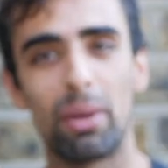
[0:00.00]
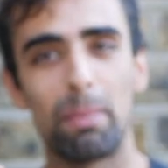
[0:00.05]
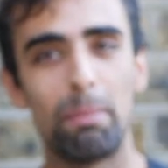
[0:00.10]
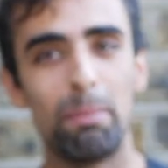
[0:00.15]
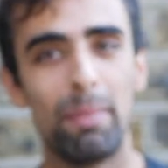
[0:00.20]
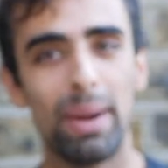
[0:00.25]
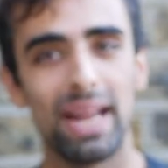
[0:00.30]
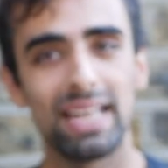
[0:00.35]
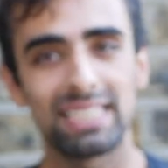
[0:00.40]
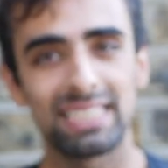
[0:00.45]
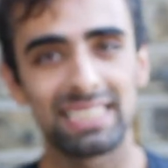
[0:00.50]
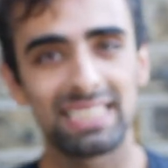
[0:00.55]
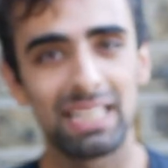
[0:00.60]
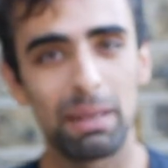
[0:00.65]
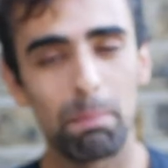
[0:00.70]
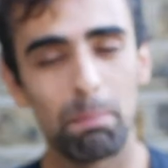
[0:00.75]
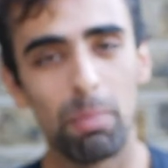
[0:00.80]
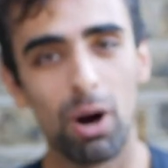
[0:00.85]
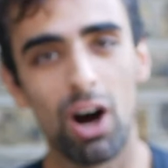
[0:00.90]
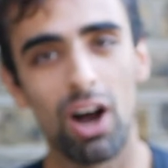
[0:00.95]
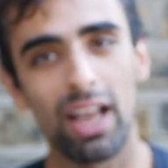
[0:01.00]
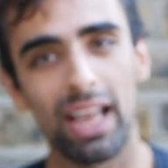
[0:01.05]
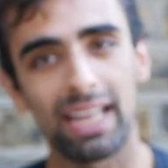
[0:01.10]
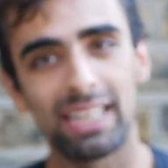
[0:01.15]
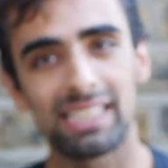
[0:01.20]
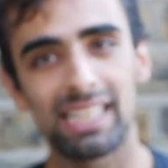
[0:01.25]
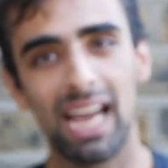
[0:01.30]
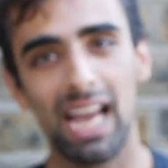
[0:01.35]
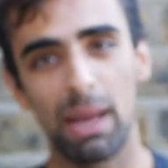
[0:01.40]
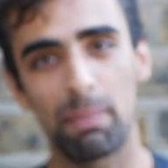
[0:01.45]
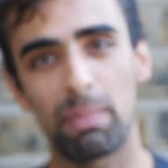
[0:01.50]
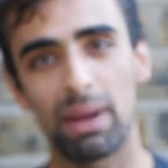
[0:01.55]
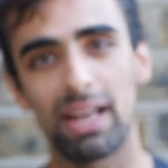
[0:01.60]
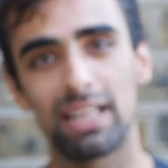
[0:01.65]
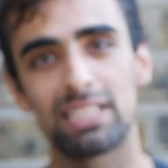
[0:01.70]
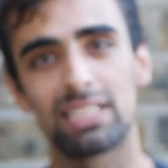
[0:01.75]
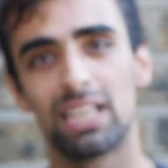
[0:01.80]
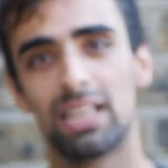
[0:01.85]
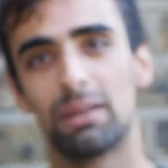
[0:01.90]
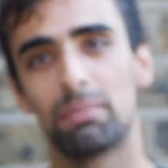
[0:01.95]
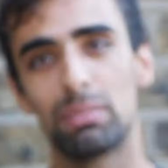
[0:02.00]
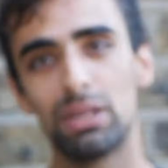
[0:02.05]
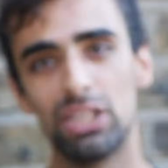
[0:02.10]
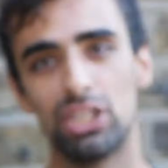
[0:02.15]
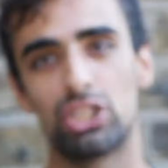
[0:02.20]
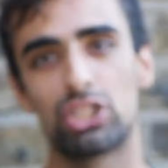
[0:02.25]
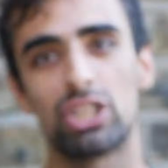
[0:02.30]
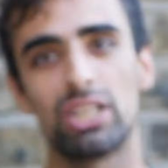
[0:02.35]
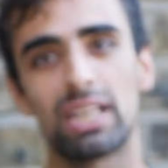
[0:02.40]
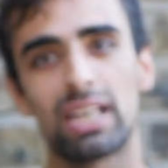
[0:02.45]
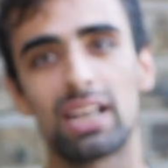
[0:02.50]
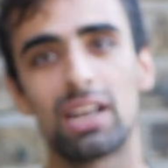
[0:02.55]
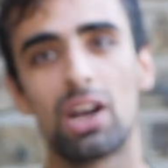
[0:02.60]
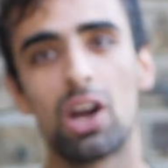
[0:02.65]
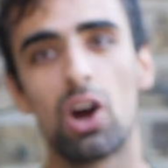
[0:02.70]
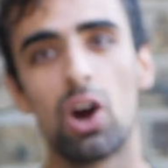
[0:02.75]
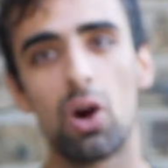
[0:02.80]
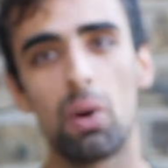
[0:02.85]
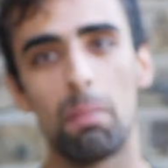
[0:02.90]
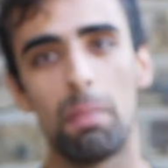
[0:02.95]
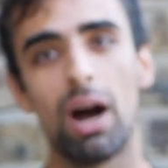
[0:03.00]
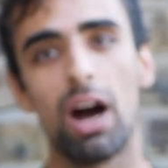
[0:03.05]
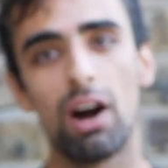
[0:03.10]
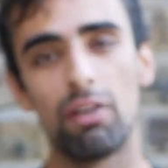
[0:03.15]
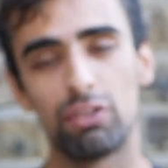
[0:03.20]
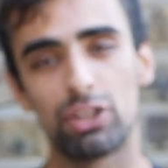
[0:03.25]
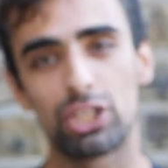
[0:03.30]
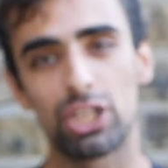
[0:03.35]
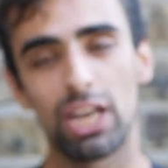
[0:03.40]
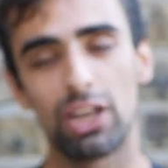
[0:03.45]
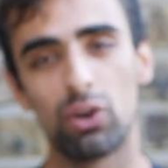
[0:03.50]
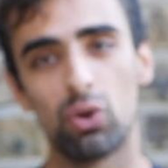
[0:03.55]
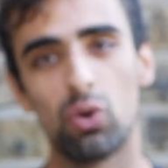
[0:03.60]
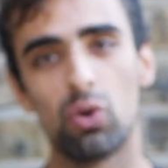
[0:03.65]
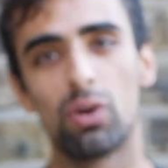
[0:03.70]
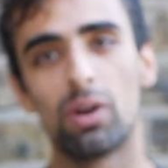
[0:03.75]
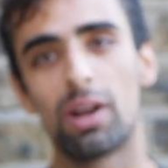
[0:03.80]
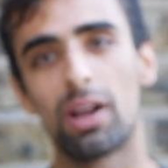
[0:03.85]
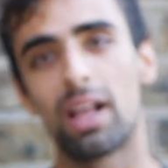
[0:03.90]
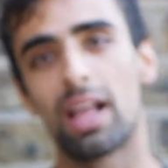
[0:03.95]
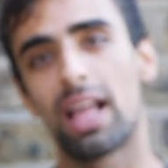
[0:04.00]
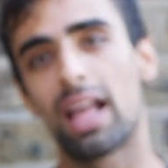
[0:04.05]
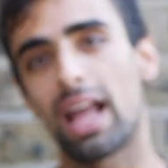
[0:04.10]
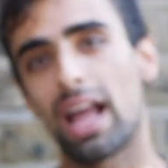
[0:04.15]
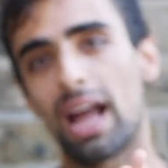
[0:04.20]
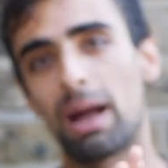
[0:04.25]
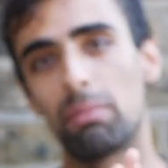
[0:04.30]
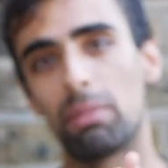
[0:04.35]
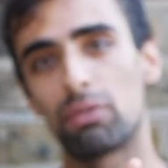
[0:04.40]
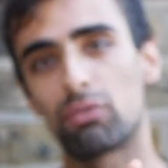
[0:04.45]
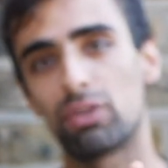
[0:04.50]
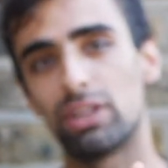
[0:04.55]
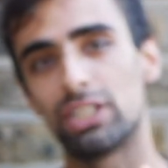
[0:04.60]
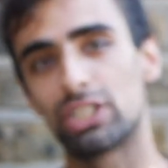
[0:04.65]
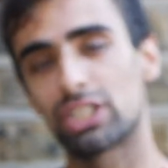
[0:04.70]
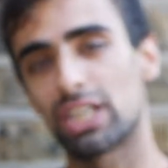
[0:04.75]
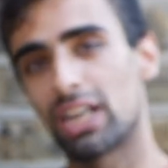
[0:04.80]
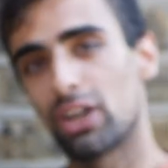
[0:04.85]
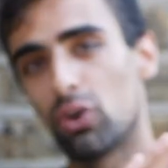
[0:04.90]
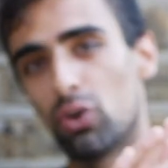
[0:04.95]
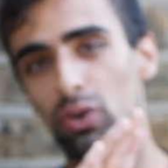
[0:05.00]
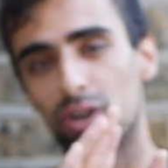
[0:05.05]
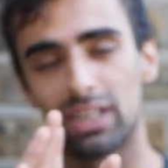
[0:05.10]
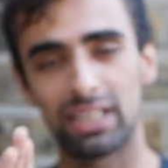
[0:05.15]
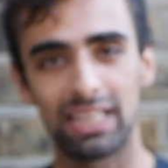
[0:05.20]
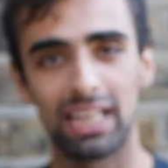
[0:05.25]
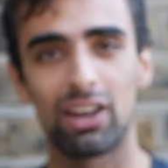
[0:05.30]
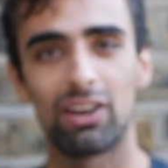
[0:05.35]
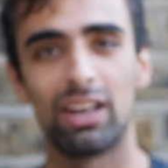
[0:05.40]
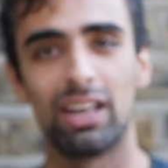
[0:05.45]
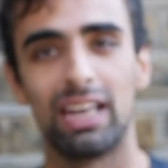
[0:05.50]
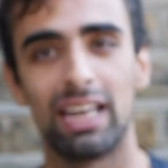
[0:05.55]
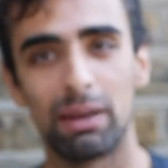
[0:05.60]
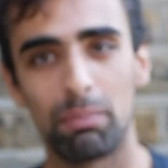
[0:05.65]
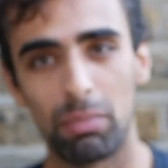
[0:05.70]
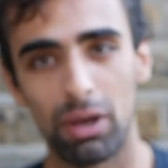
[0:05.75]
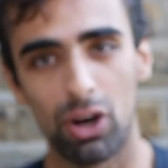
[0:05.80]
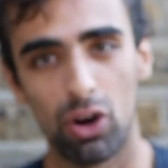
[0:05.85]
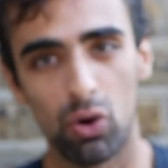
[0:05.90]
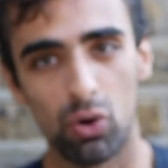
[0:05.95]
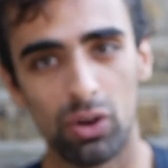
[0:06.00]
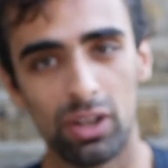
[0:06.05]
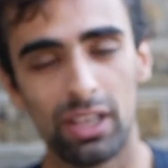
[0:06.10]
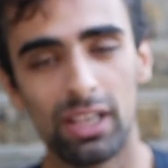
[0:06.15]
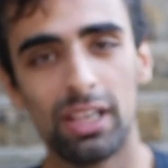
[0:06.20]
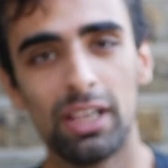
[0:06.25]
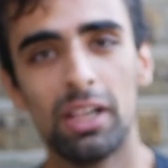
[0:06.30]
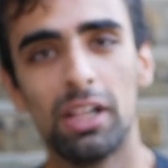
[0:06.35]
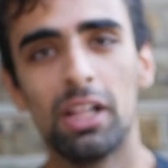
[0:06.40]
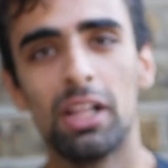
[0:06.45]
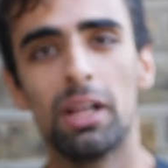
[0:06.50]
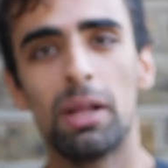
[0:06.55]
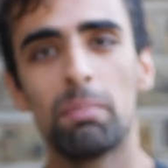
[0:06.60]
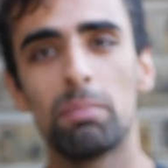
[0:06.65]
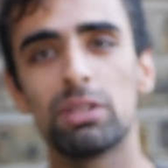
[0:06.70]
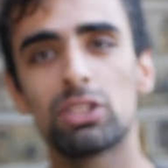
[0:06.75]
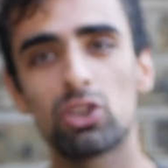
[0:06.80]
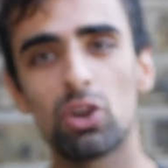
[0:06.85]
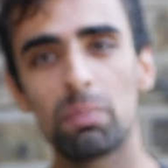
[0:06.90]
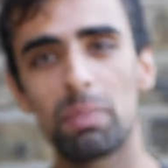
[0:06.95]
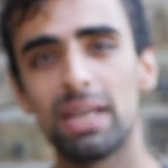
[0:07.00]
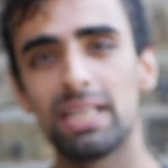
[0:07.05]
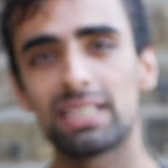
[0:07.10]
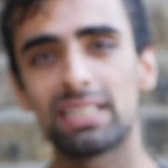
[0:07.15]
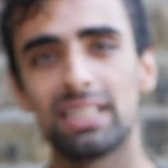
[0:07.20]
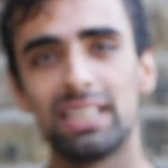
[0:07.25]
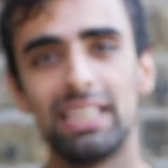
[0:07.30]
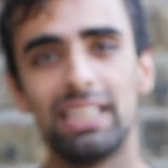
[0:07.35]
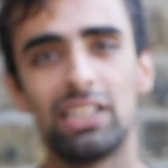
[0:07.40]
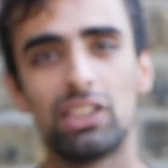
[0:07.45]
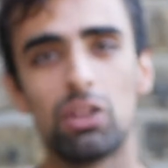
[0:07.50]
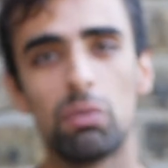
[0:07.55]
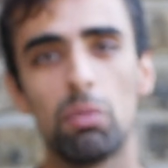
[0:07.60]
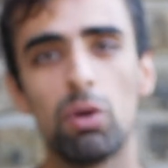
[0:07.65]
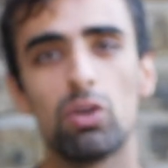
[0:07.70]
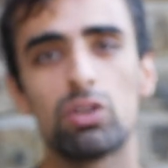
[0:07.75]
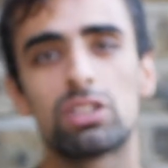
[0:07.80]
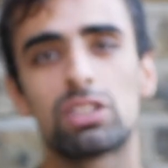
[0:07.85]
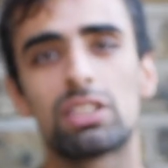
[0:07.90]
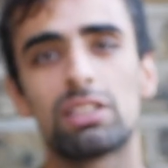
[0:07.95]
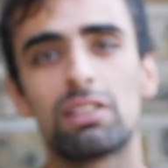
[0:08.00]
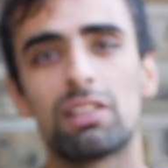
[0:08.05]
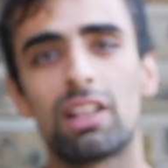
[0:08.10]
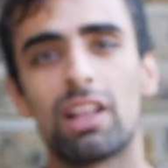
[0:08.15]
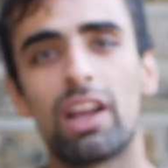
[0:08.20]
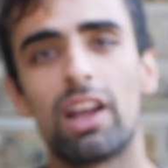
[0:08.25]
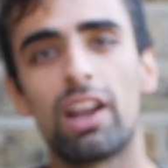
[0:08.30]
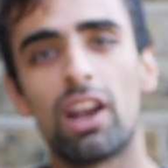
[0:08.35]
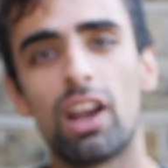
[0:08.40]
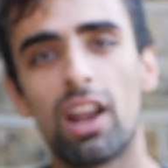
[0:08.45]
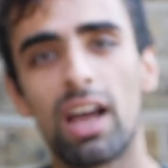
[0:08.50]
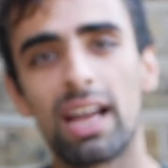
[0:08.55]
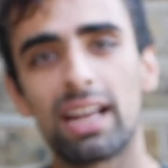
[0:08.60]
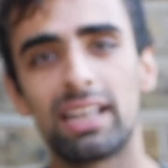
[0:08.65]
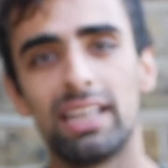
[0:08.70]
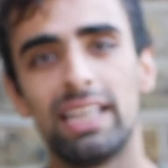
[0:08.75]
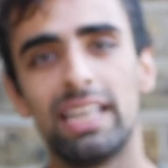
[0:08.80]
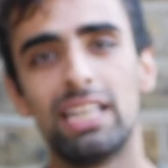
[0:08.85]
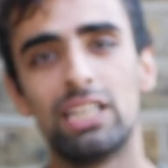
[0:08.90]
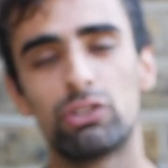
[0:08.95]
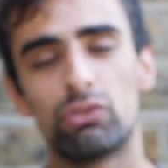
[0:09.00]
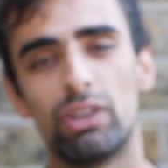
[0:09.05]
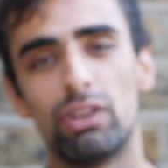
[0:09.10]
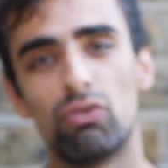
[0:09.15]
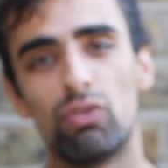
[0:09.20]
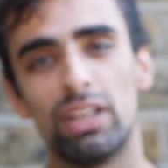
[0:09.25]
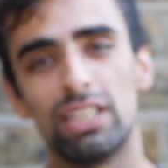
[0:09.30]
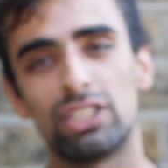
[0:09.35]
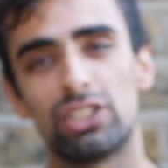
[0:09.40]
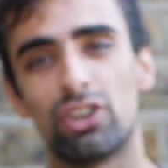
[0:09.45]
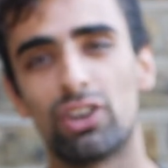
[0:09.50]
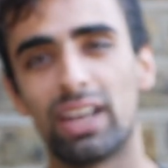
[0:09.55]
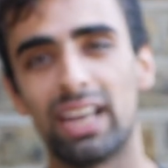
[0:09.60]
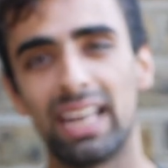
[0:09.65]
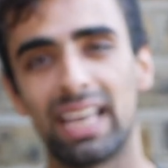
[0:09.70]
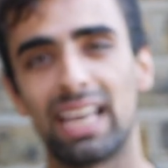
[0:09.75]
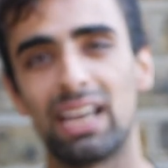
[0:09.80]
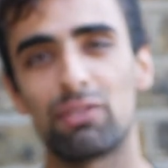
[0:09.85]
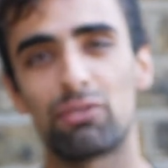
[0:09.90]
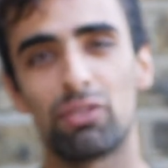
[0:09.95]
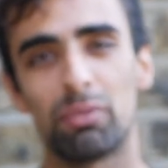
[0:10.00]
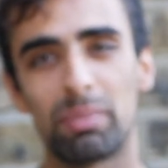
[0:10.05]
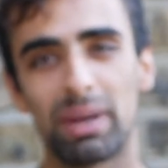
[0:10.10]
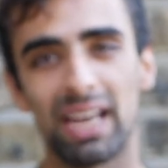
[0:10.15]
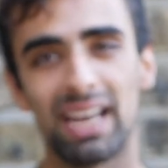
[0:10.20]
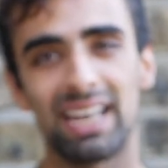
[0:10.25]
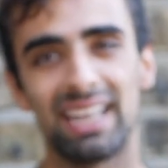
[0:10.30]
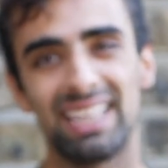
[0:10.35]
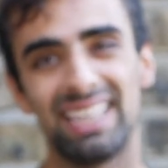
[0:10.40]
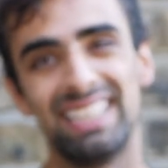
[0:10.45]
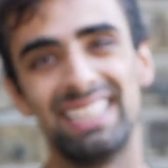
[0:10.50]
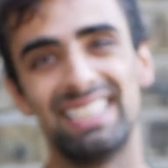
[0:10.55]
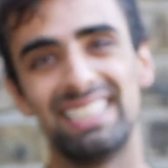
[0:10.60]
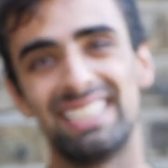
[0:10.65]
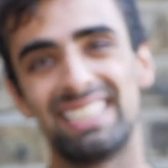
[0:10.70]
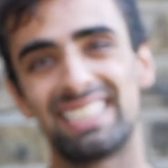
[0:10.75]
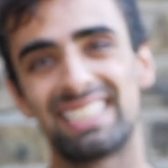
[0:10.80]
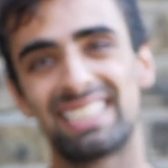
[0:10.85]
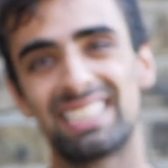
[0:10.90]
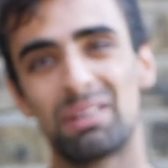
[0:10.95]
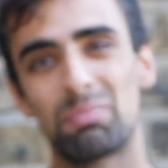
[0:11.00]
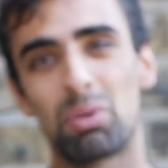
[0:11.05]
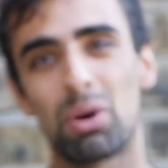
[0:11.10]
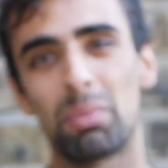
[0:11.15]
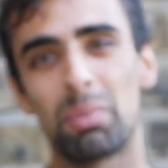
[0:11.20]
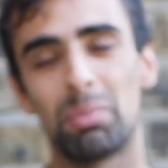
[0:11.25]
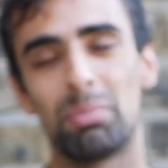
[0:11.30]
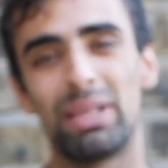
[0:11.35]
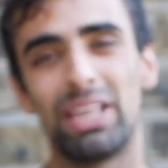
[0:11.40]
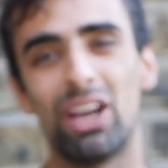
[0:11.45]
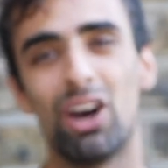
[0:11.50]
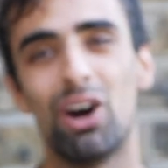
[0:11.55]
the best bargain Thai pads, please check my other channel and my friend's channel down in the link below. But so basically, the most likely injury risk you're gonna get from that is probably